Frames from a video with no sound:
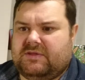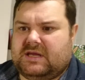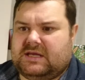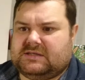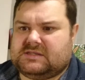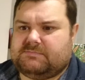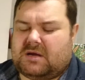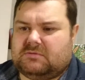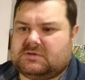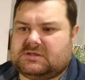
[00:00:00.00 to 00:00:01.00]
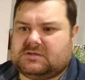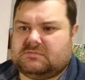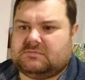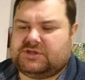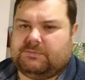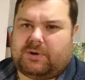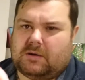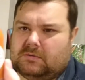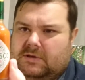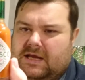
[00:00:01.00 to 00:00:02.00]
the smoked
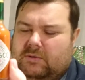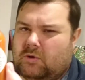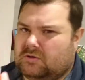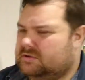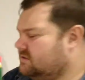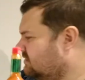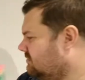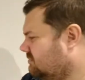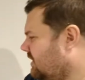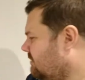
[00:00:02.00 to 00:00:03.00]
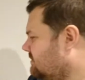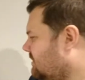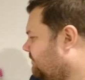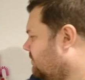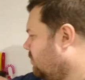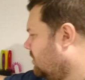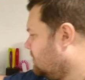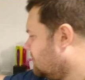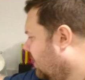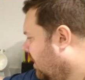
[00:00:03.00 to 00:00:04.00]
chipotle ones and loads of different ones.